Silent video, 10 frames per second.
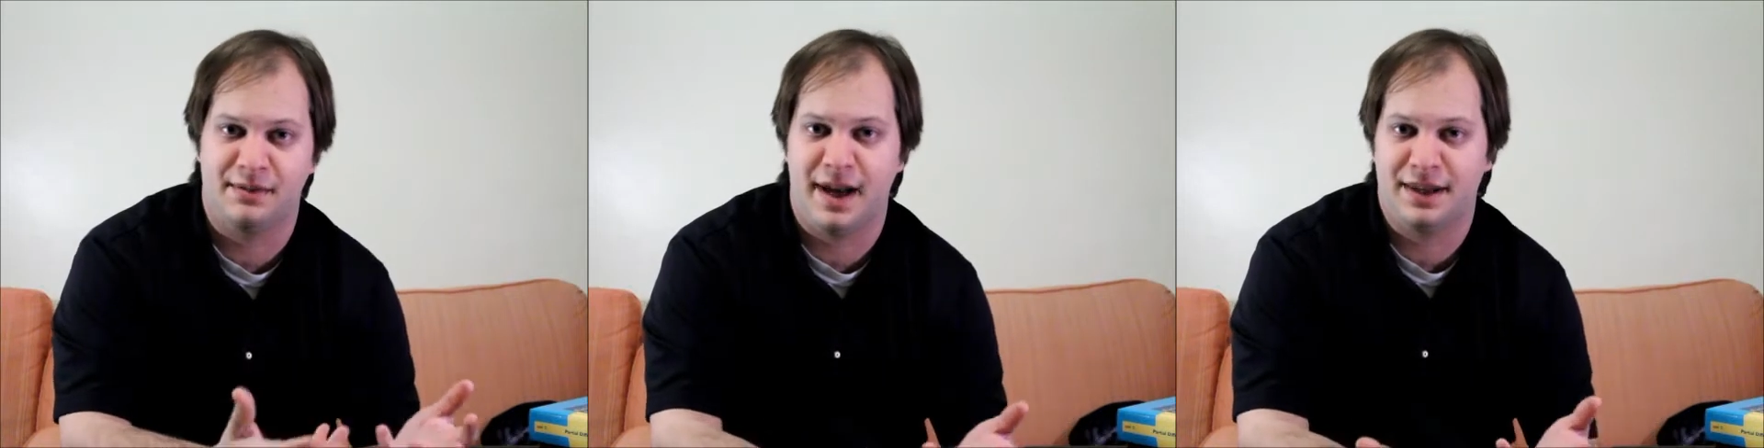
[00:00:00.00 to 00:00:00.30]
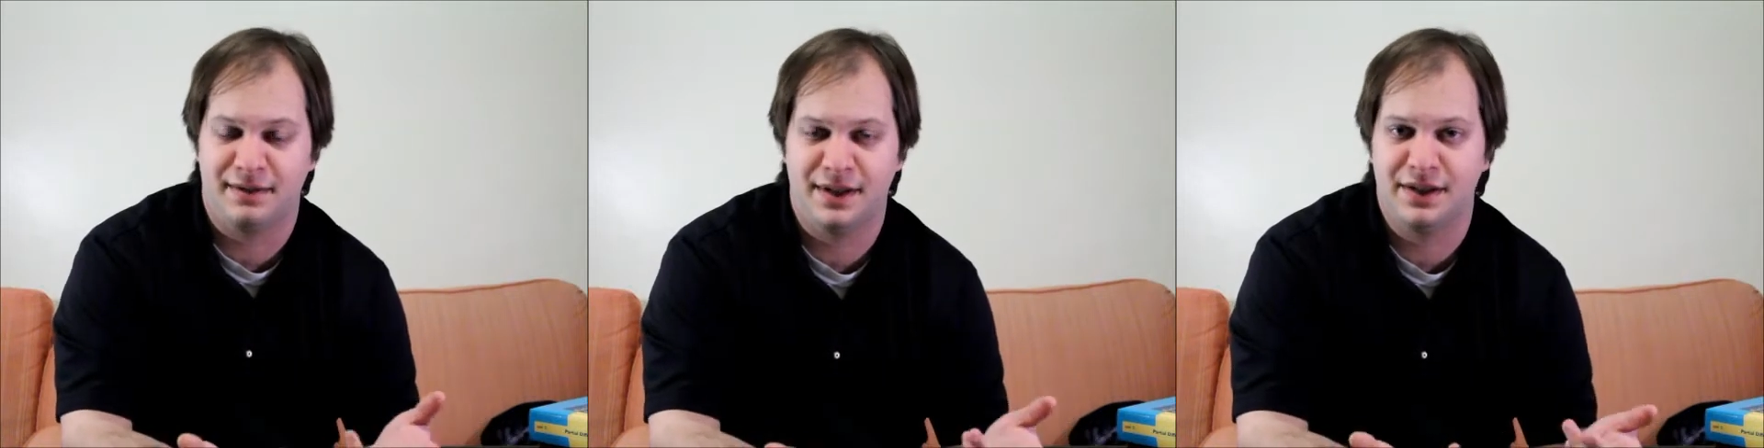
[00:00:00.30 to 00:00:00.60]

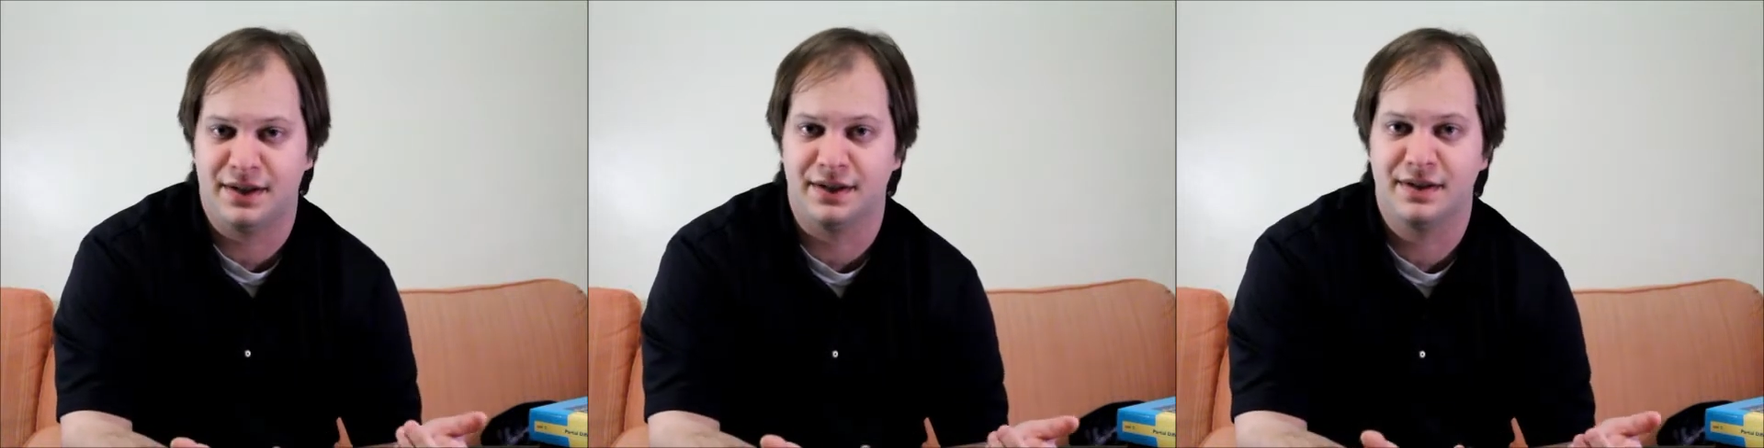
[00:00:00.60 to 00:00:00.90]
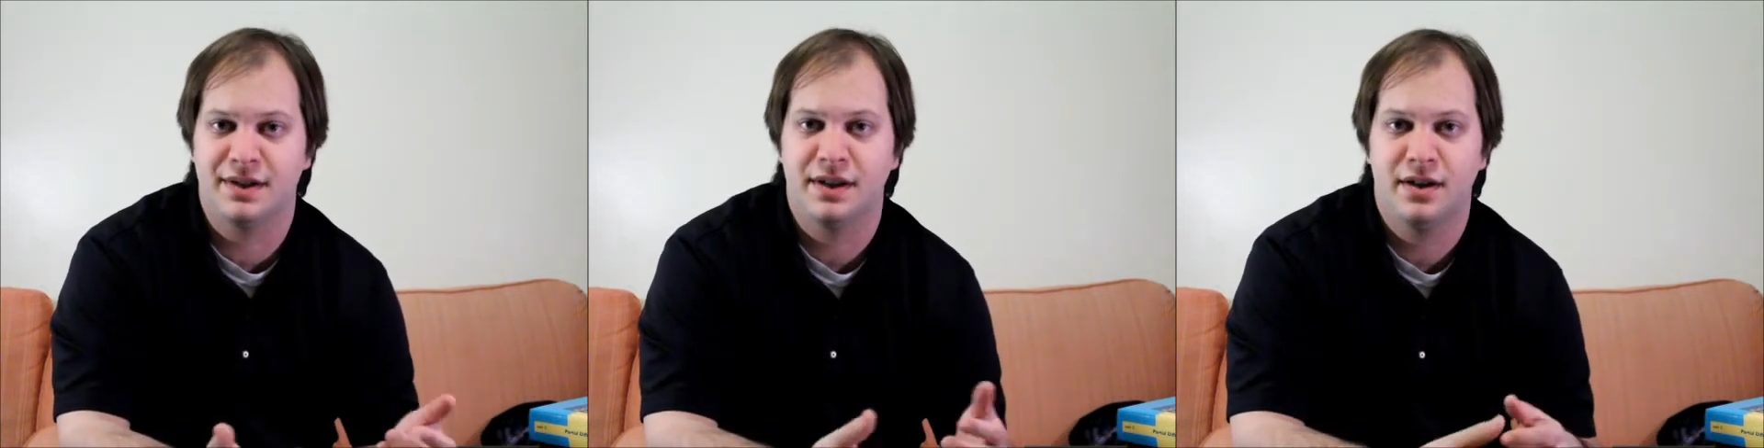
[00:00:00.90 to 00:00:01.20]

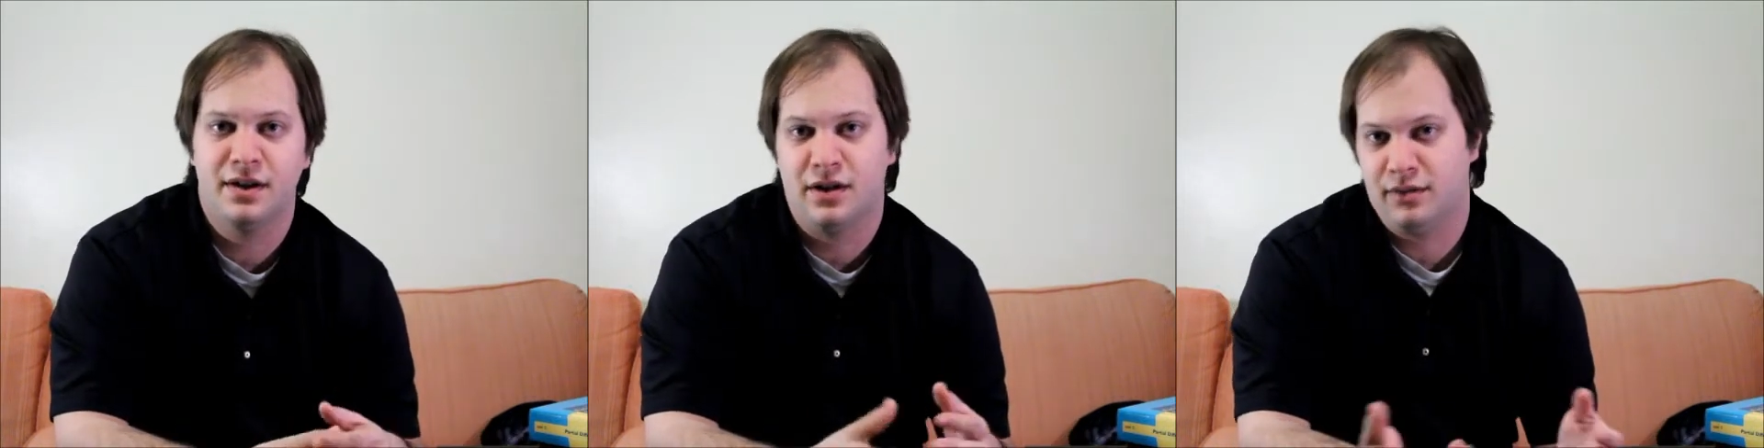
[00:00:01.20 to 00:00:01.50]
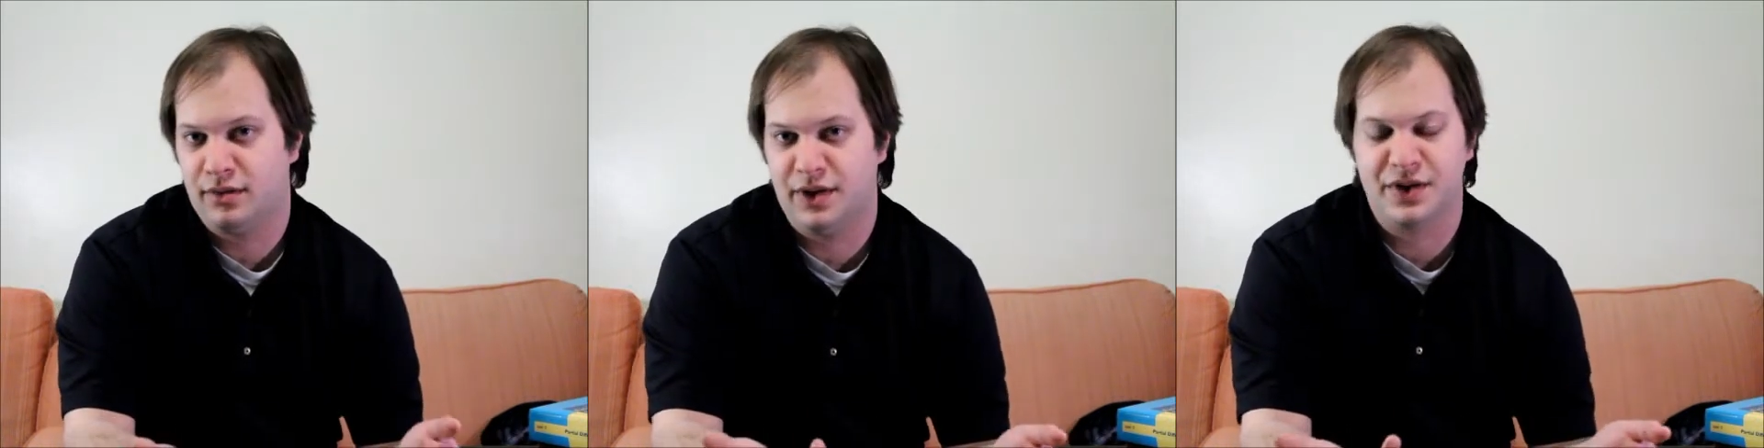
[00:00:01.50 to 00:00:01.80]
mathematicians,
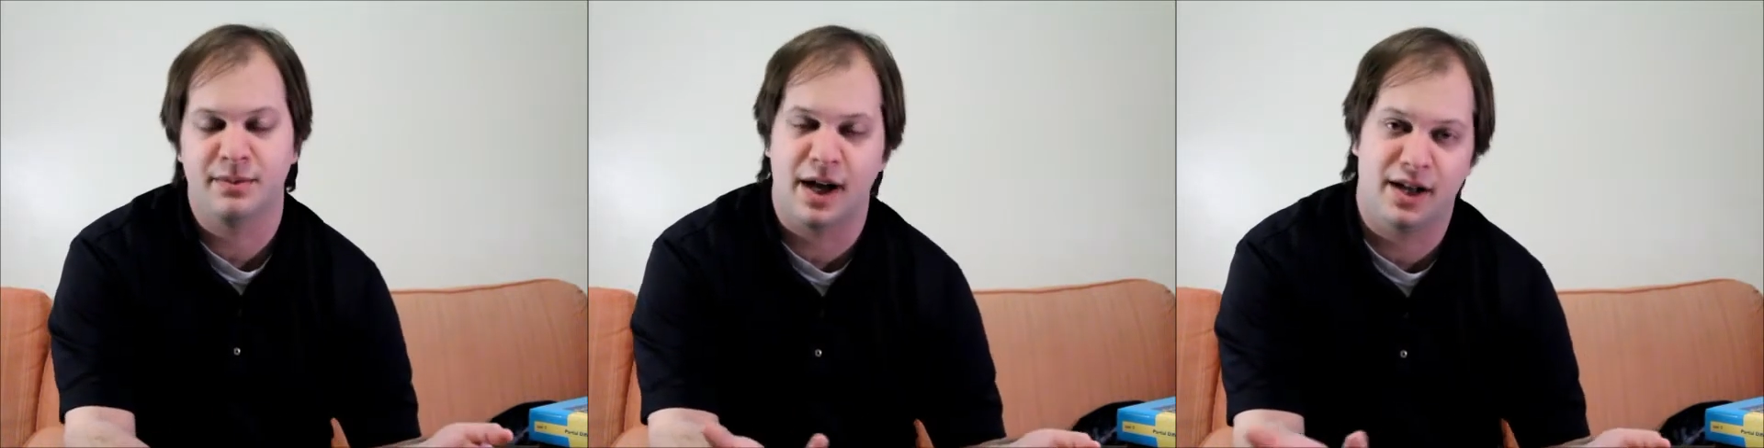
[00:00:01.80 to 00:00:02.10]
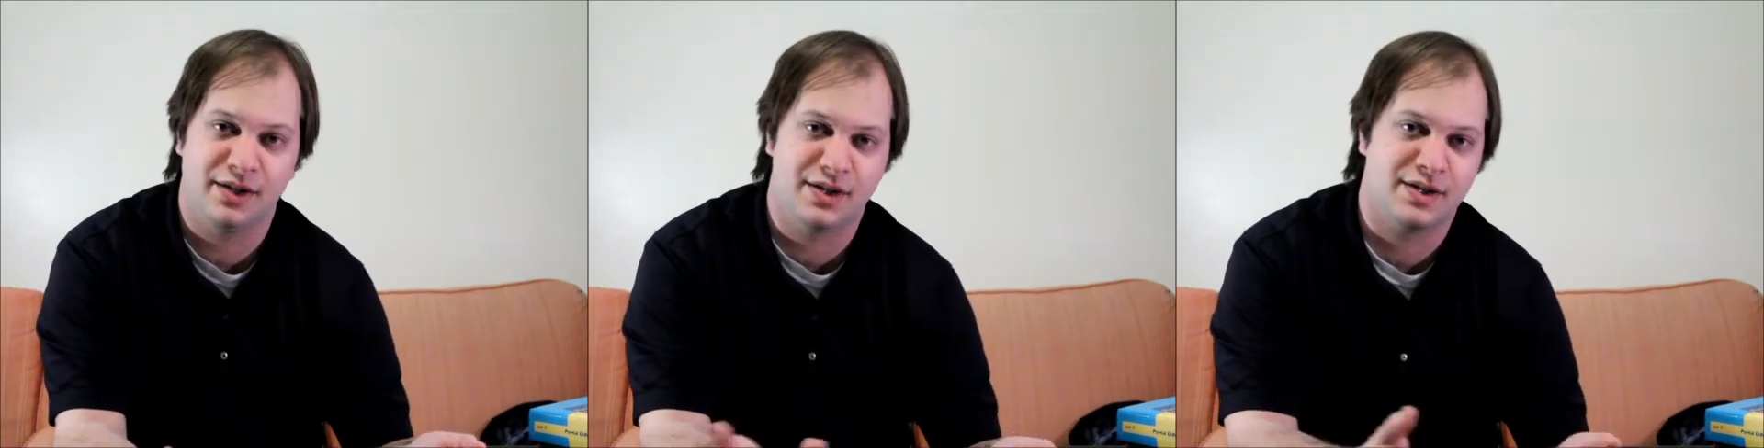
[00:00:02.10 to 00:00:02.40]
also
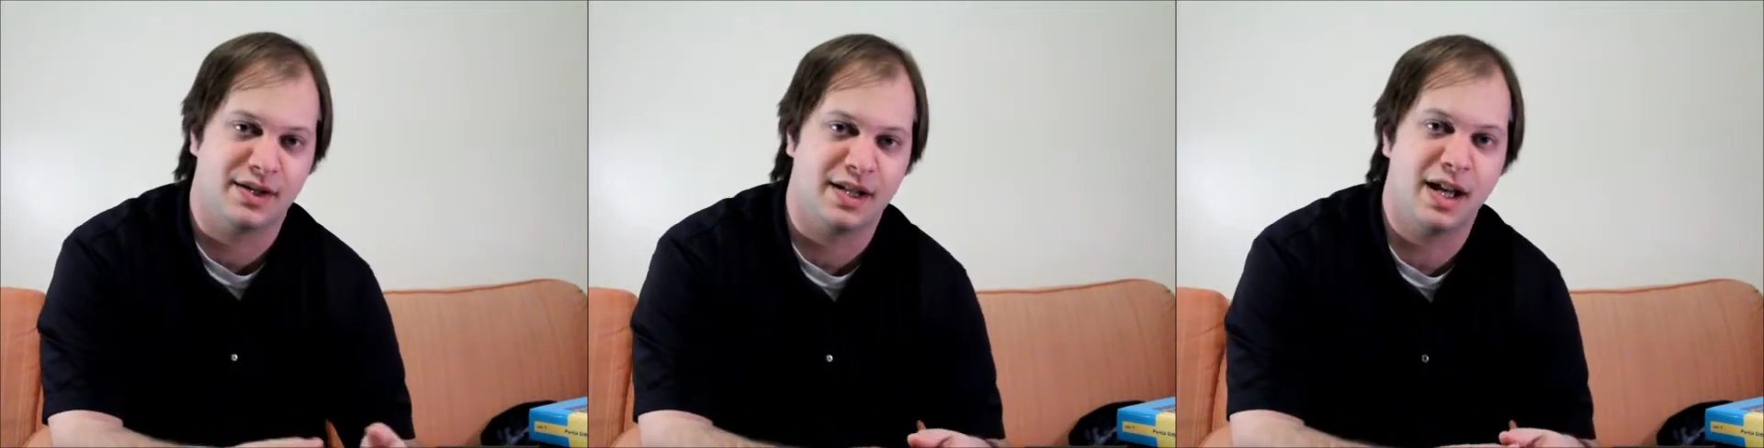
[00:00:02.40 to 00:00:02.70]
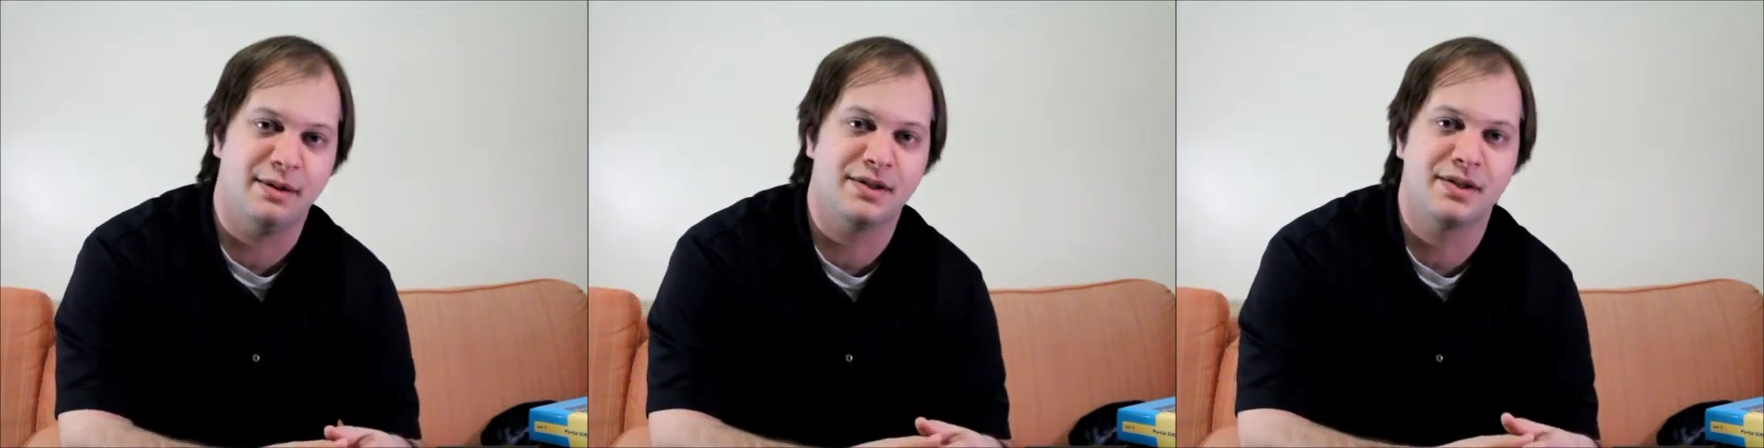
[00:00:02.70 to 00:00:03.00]
biologists and
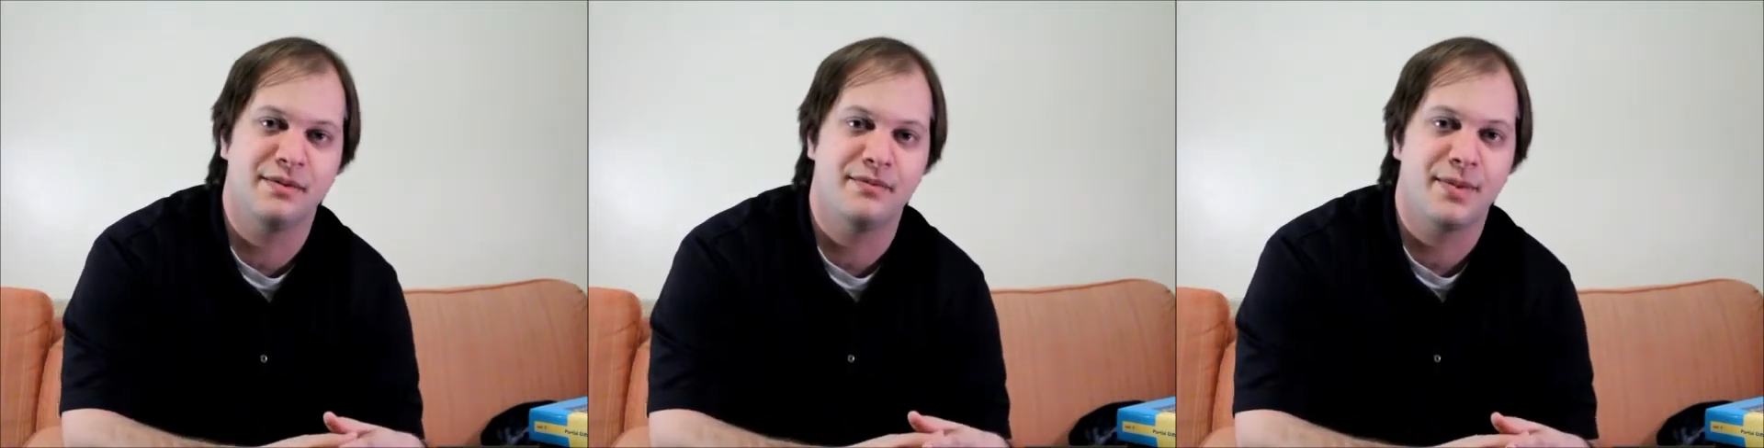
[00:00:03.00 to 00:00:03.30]
chemists.